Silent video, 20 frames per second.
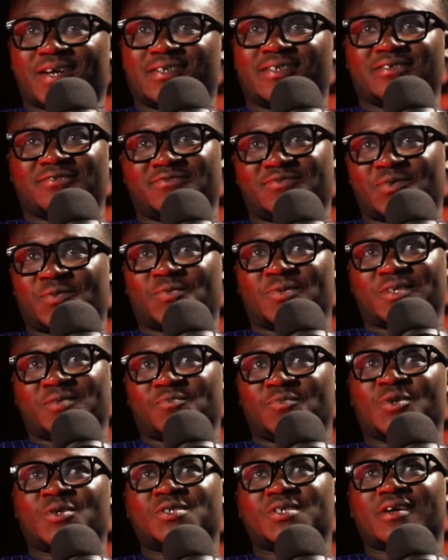passion for it.
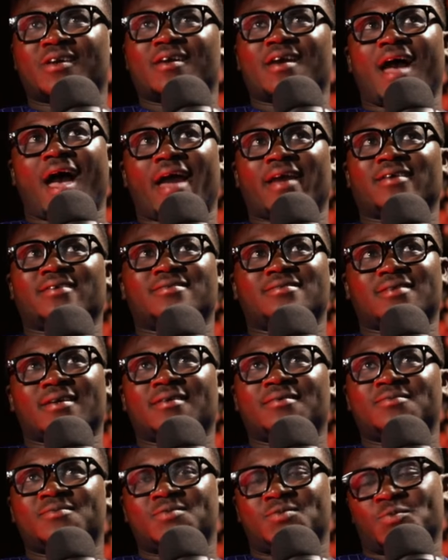Music, I
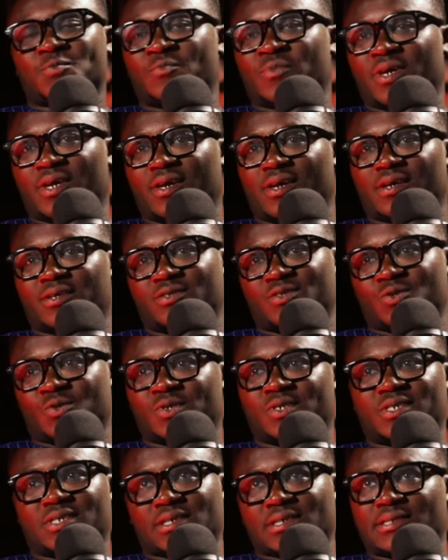think, to me, it's
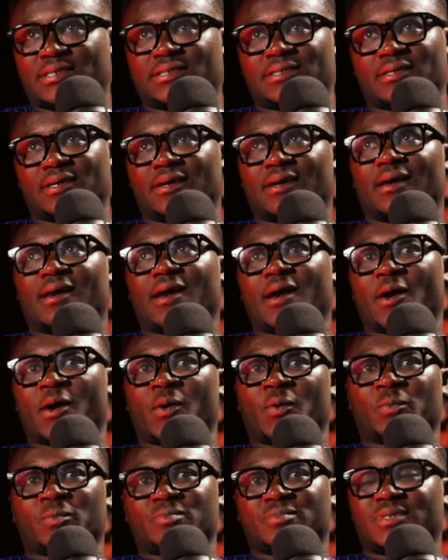not just
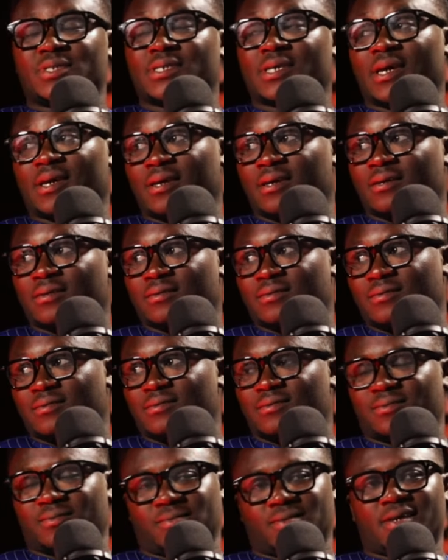um, singing.
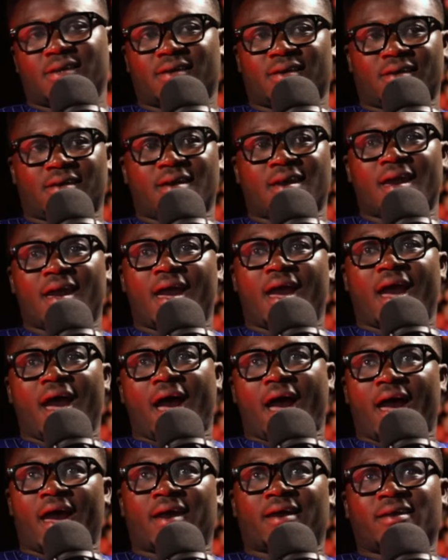Singing. Yeah.
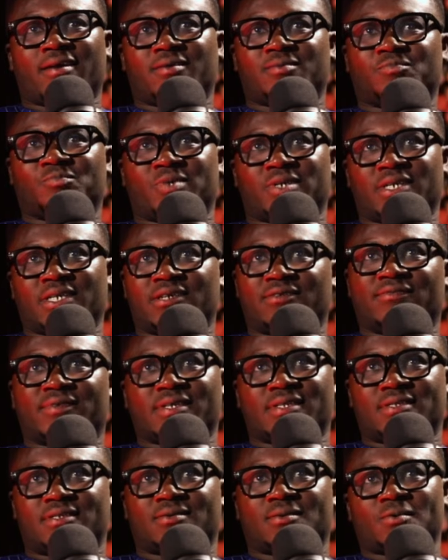I believe
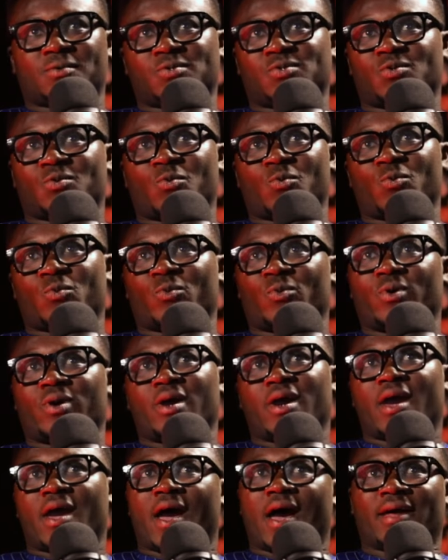it's also
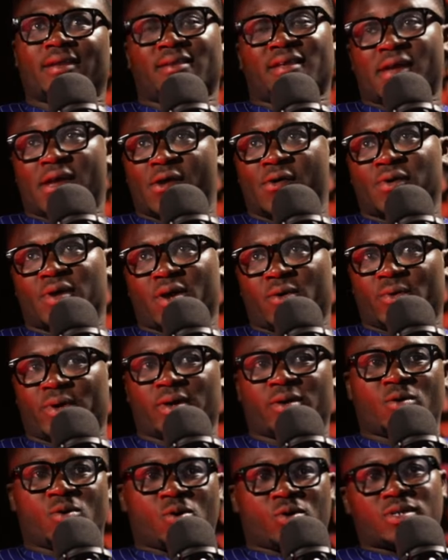an area
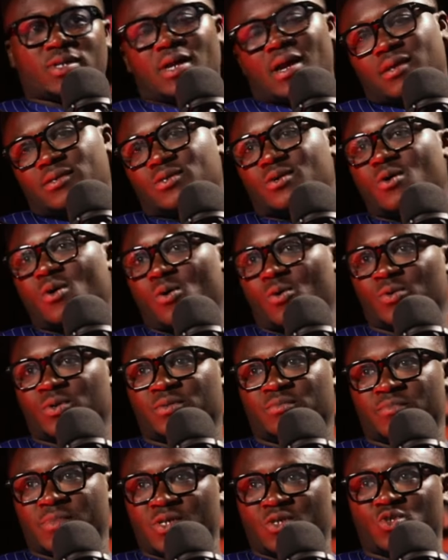where God has
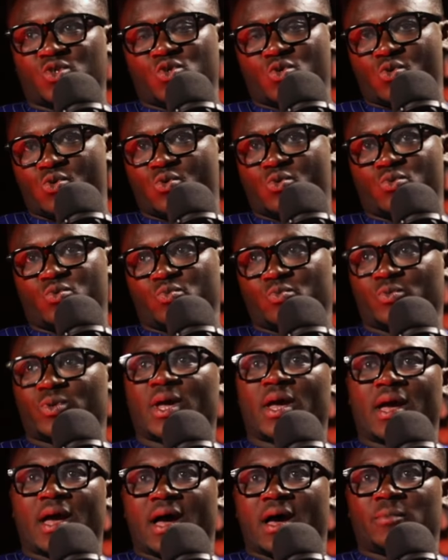called me to,
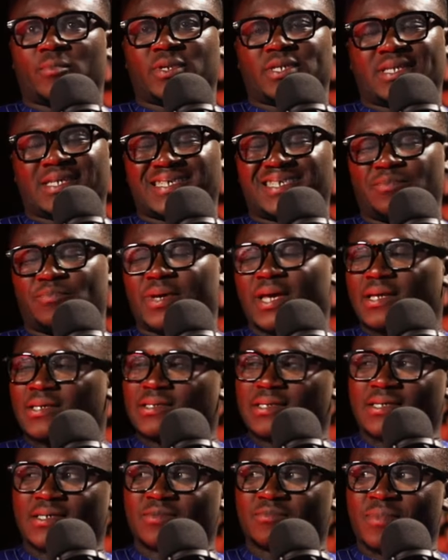I mean,
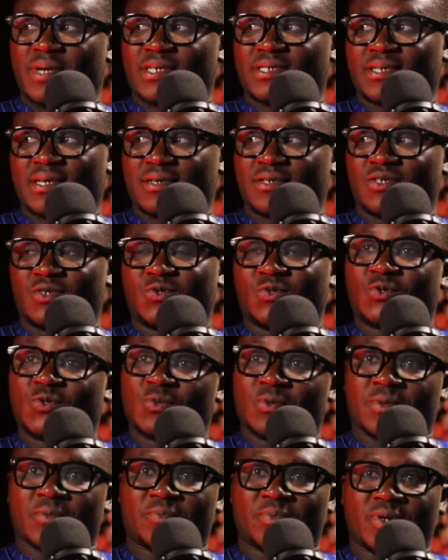dispense his message
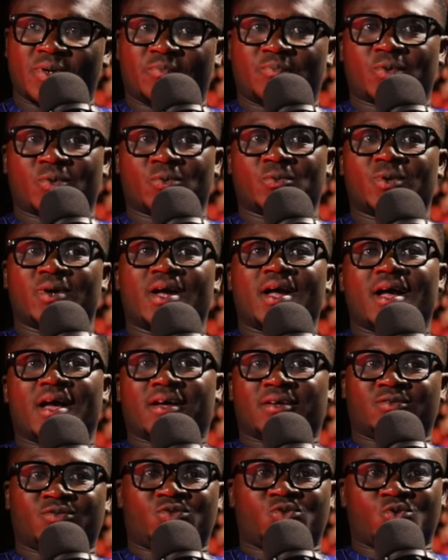to the people
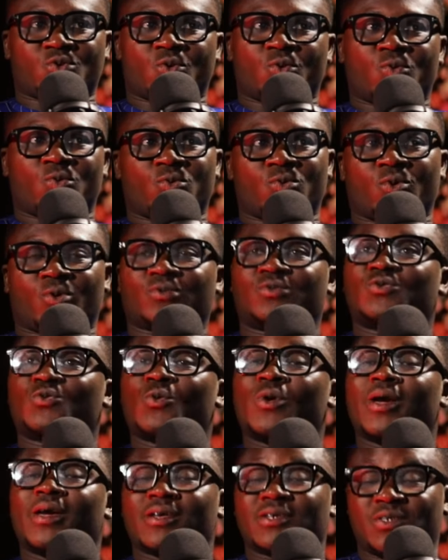and to, or
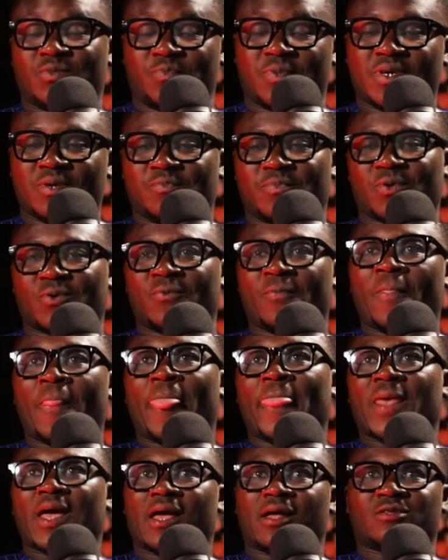to his people.
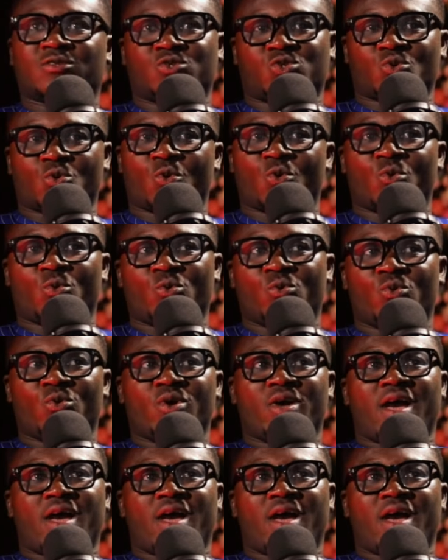And so